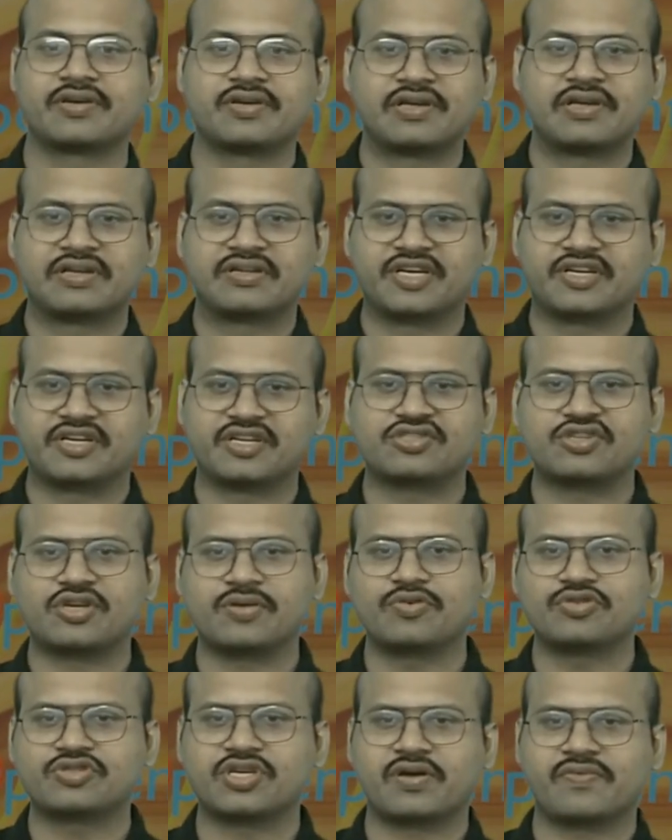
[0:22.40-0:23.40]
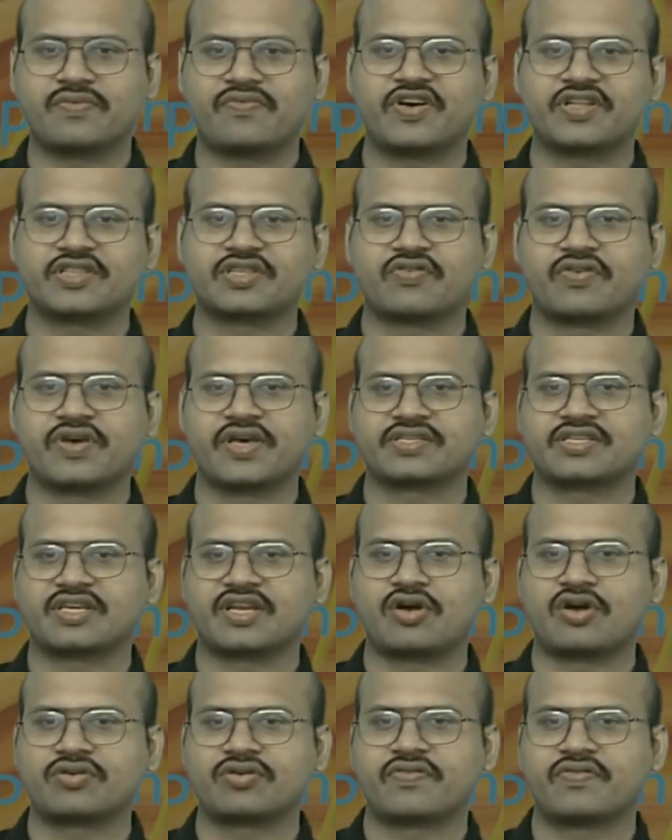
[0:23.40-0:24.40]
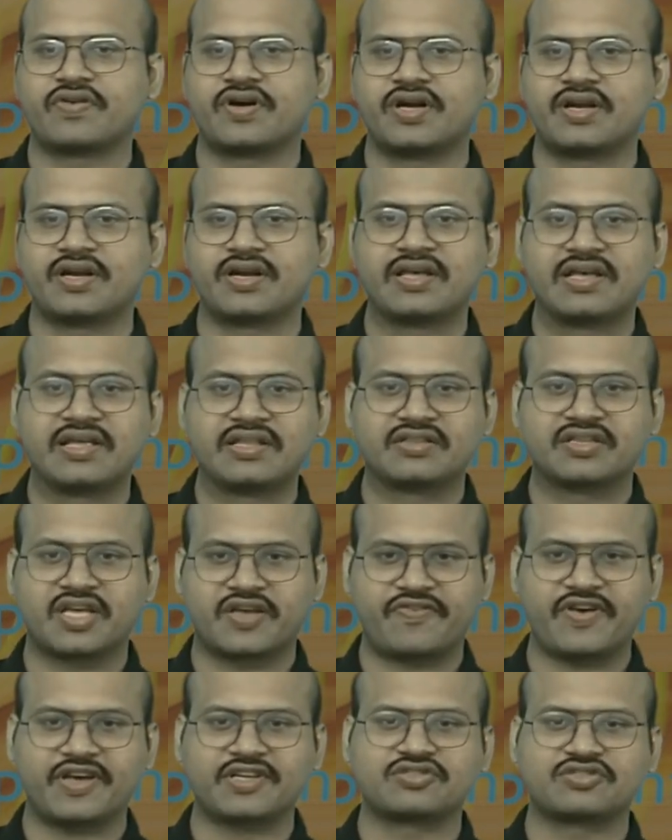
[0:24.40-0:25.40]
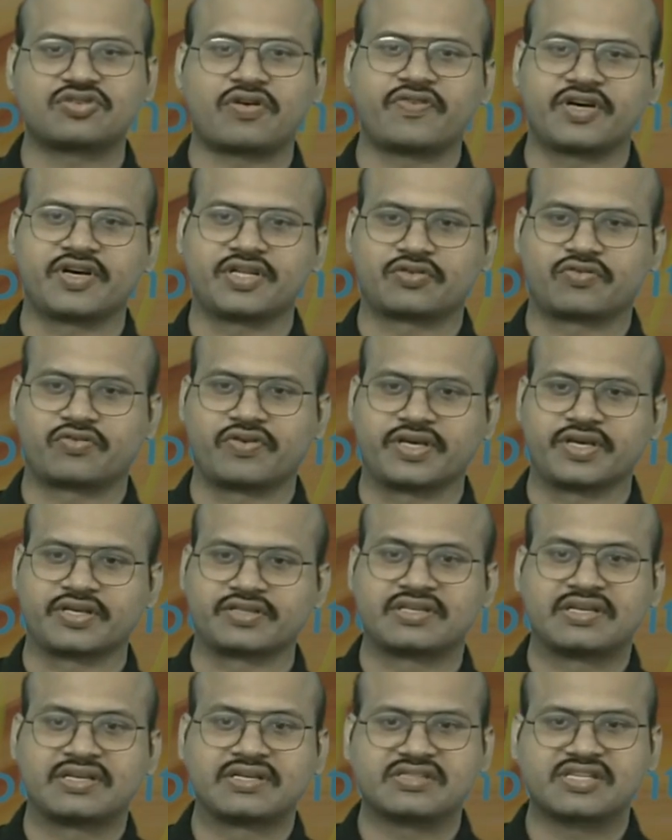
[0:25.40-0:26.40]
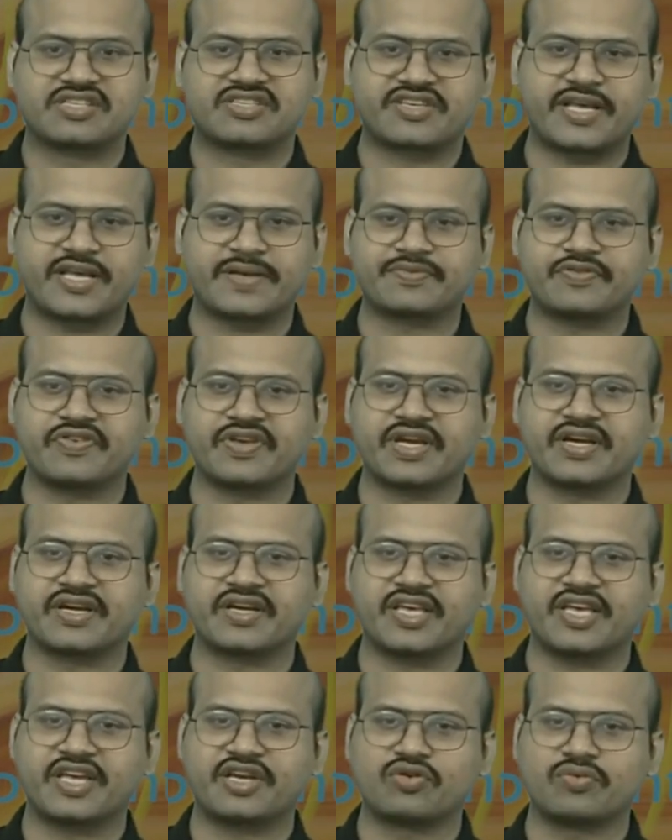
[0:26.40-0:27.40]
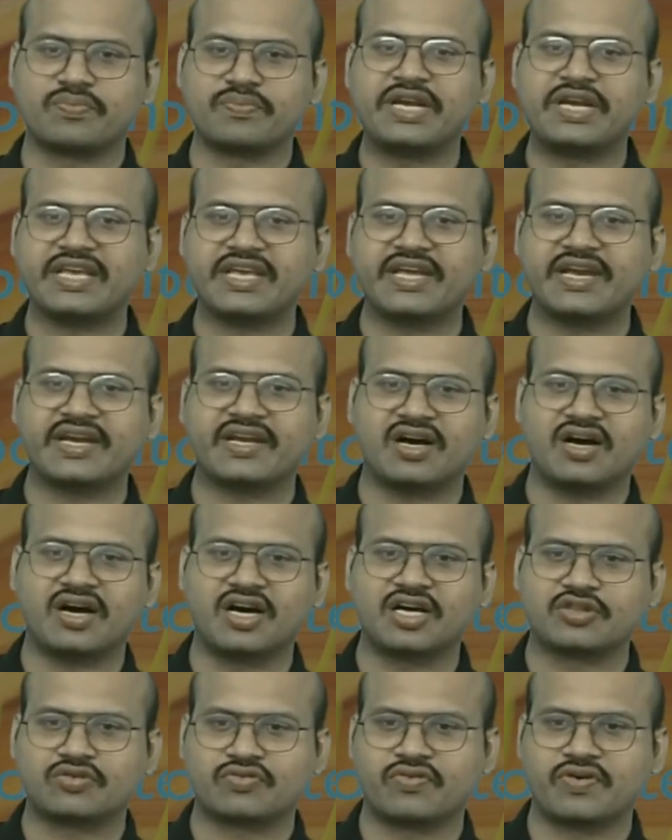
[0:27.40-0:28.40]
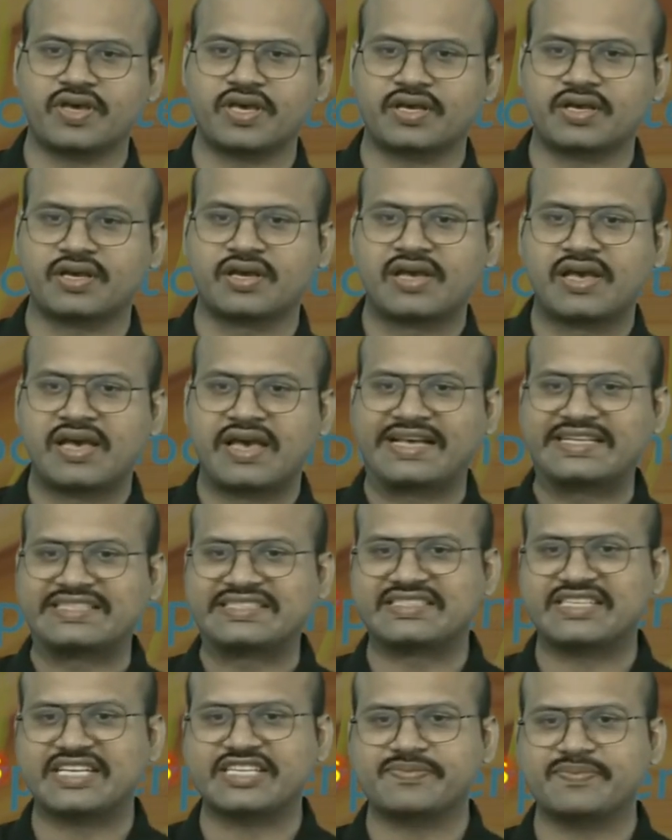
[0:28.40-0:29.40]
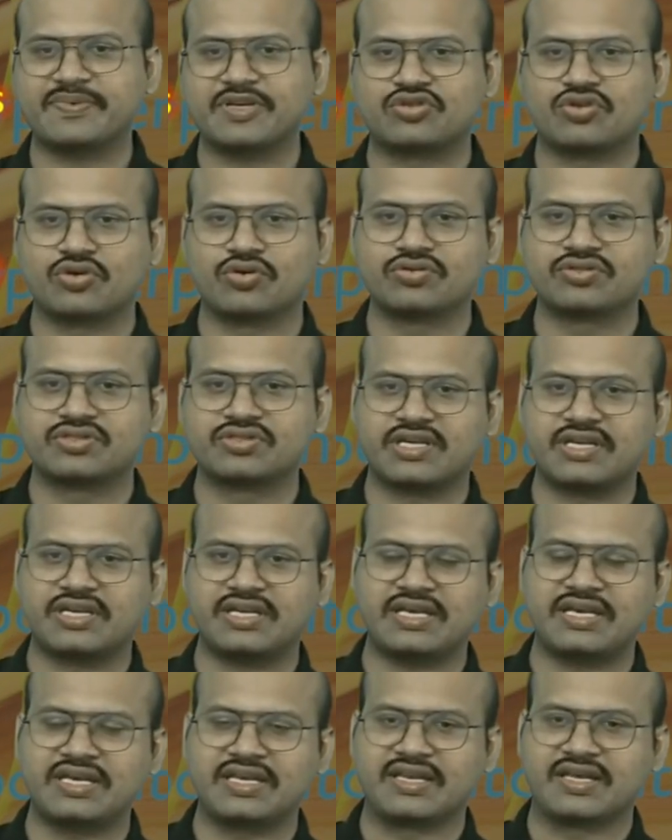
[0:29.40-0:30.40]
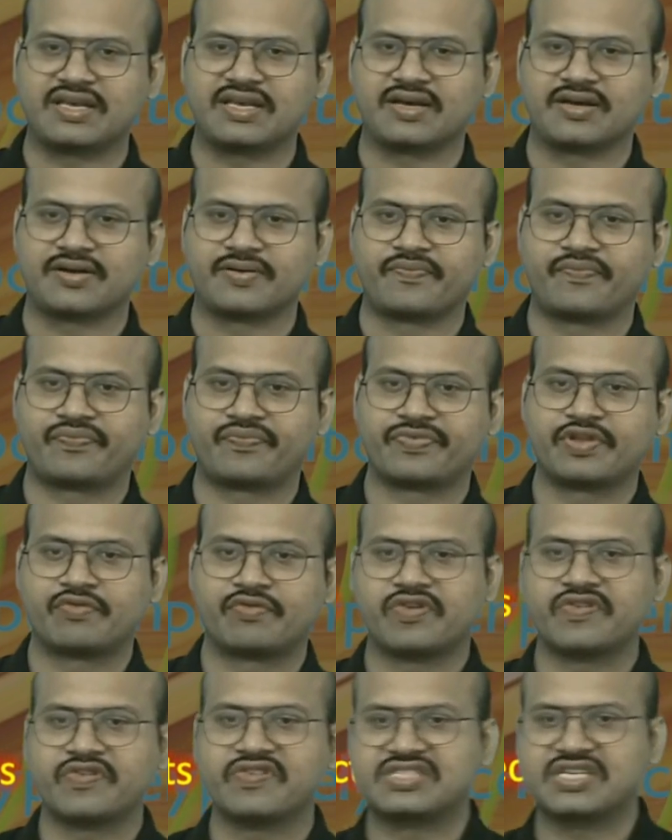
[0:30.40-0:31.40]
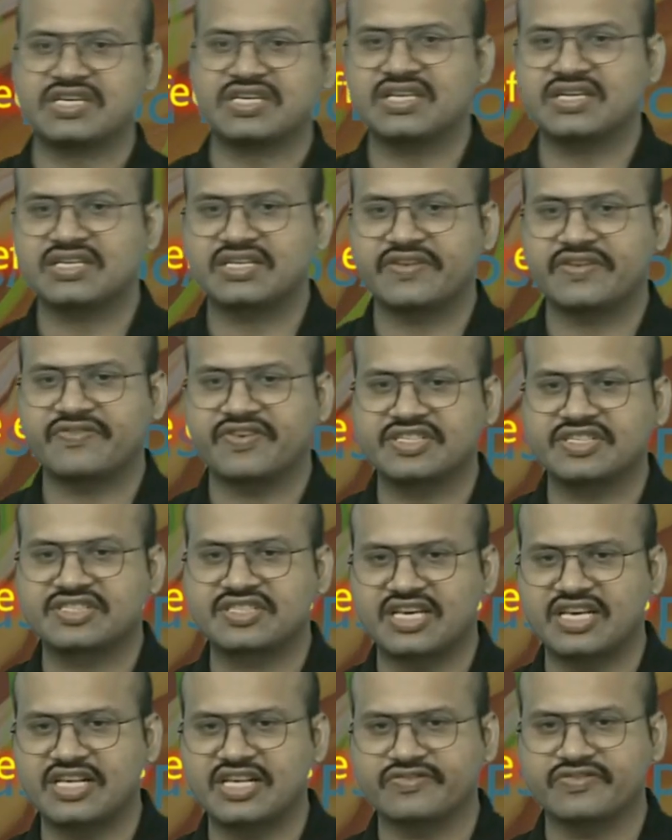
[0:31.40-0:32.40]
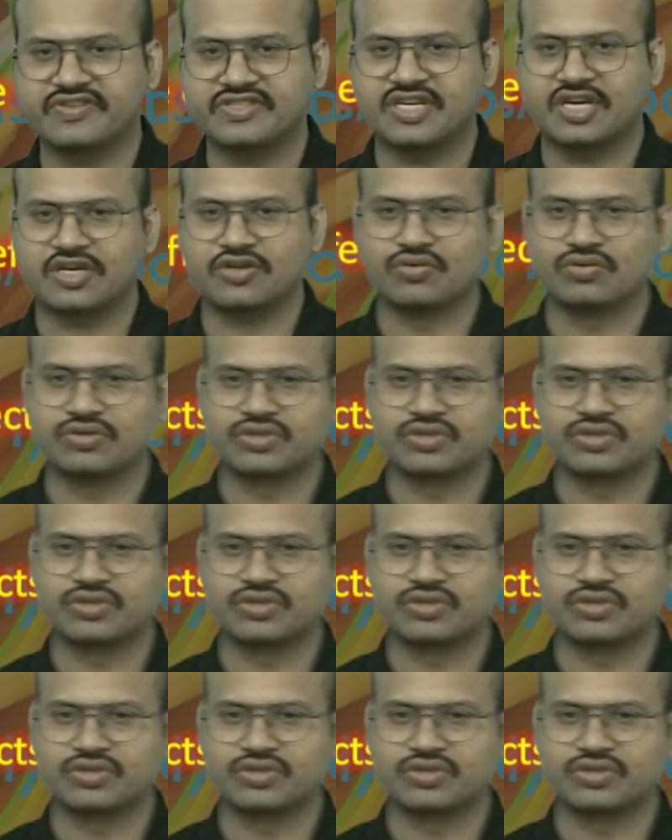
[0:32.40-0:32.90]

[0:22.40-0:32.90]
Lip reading: the distribution of earthquakes around the world, the effects of earthquakes, the steps we can take to mitigate earthquake and seismic zones in India. We will see the different scales which are used